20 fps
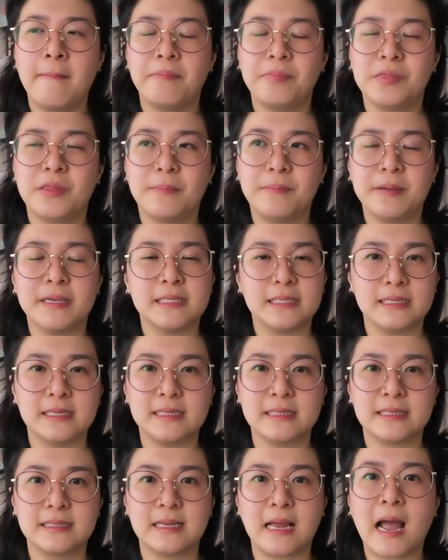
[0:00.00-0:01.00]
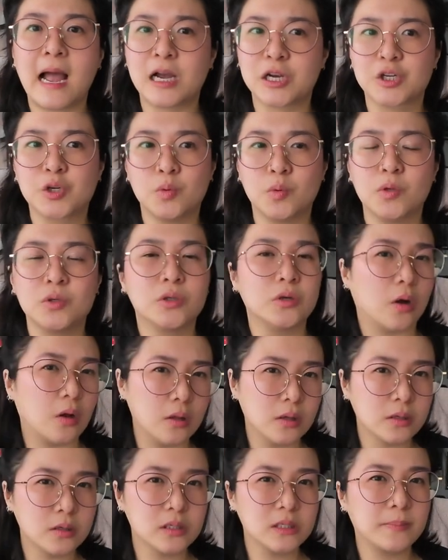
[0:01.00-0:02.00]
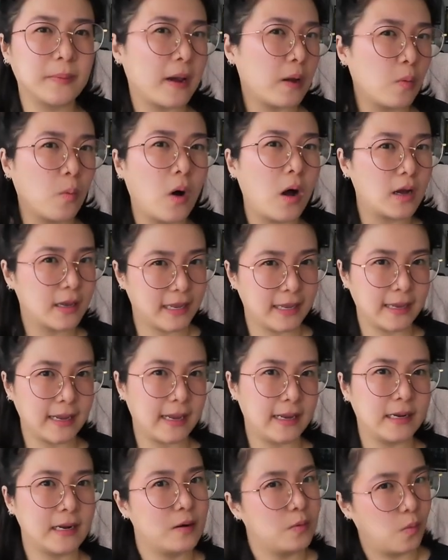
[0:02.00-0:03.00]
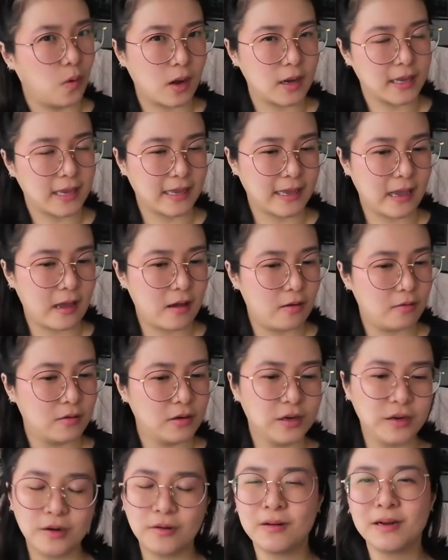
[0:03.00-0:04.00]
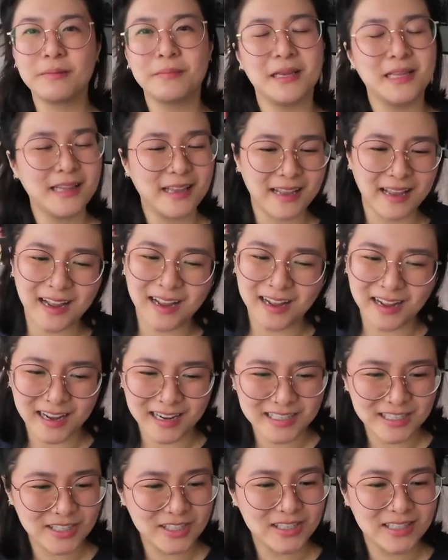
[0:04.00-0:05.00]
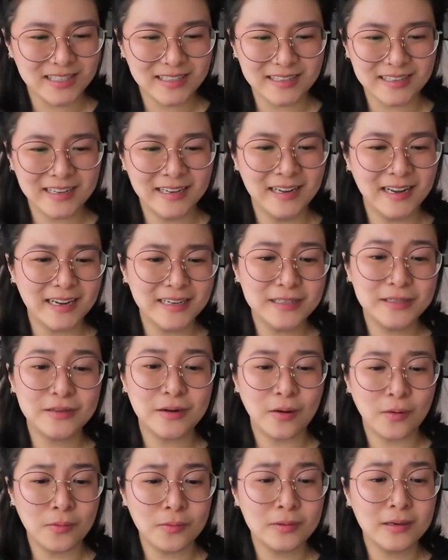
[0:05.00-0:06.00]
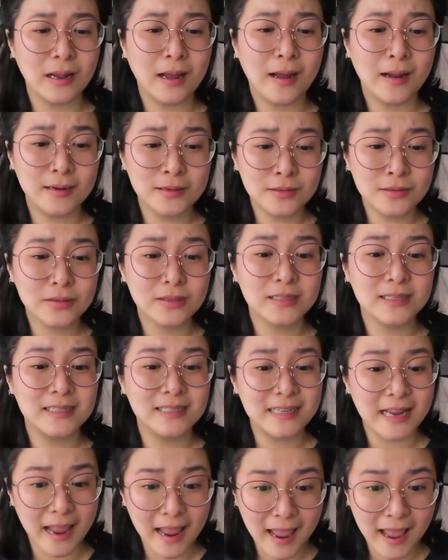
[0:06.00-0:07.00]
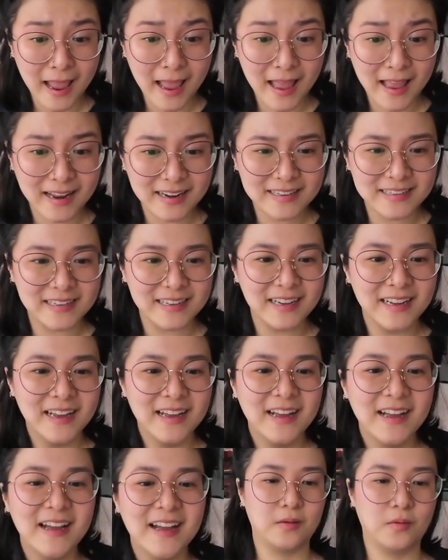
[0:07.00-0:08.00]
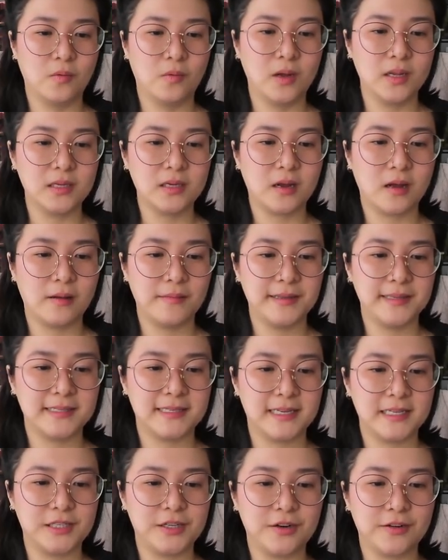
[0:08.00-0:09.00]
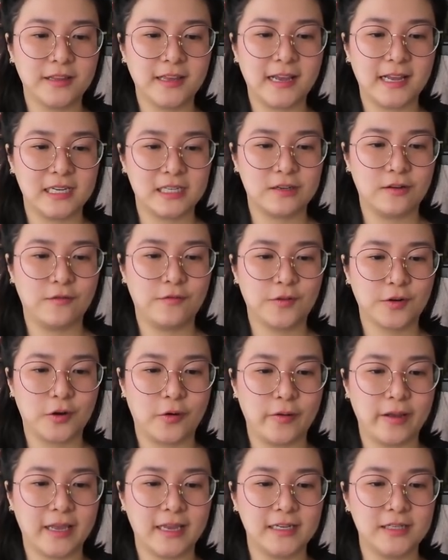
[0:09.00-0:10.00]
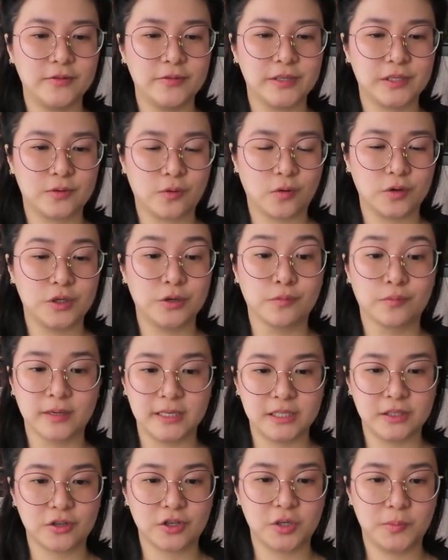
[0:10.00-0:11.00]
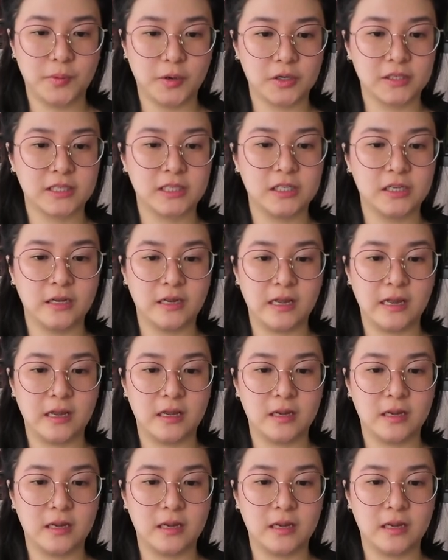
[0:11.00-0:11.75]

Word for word: the business actual dollars by walking in and walking out. You know what I mean? Like I just I don't understand. One comment says you're the asshole for going into a store to research books to